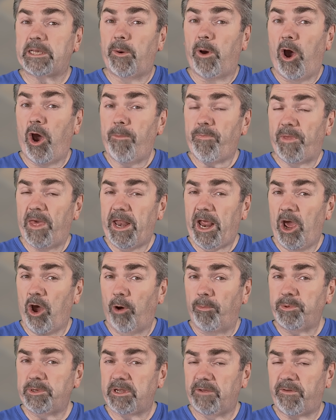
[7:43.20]
so I hope that
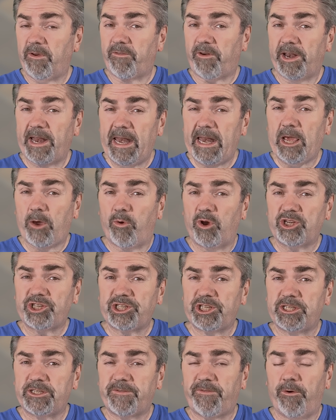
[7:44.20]
helped. If you've got any
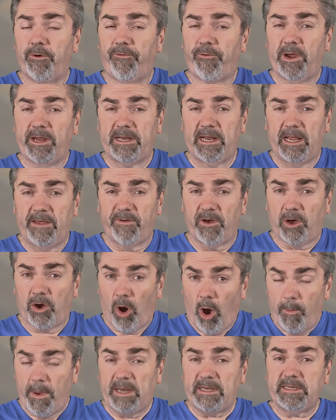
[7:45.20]
questions, feel free to leave a
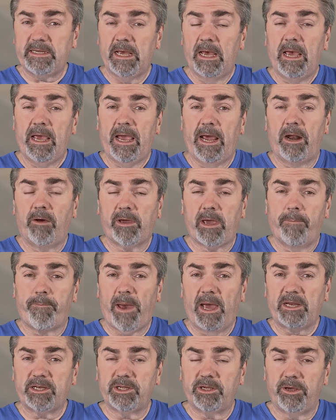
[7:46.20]
comment and I'll get
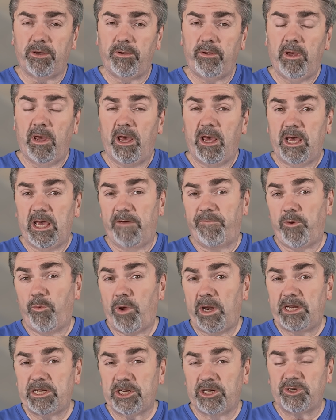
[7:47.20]
back to you. If you're
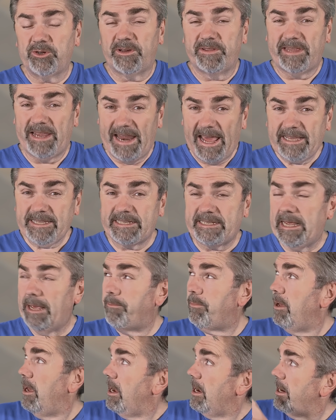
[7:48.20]
ready to look at the next
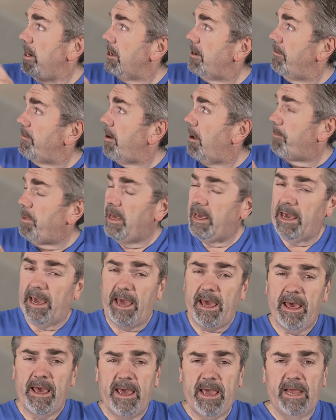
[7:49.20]
tip, click on up
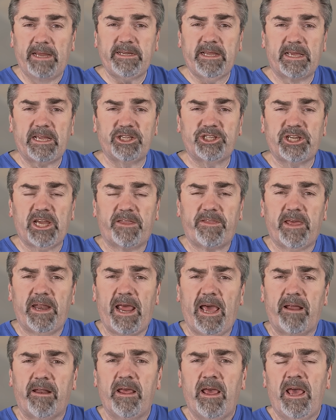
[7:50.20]
here and you can check that
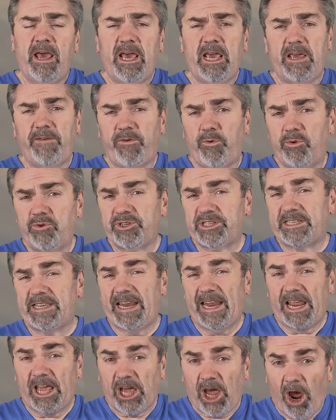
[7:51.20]
out. If you're
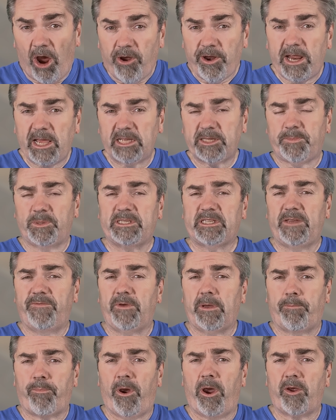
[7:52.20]
interested in coding
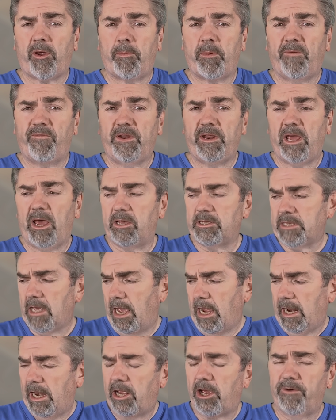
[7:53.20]
specific programming videos,
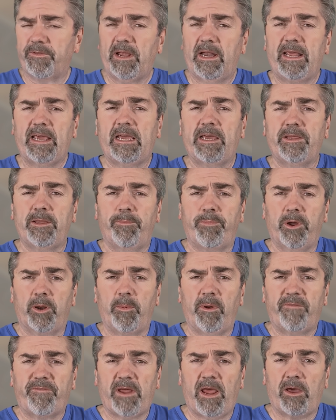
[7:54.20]
click on the link in the bottom
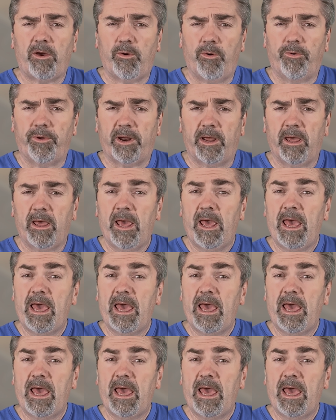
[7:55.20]
left hand corner.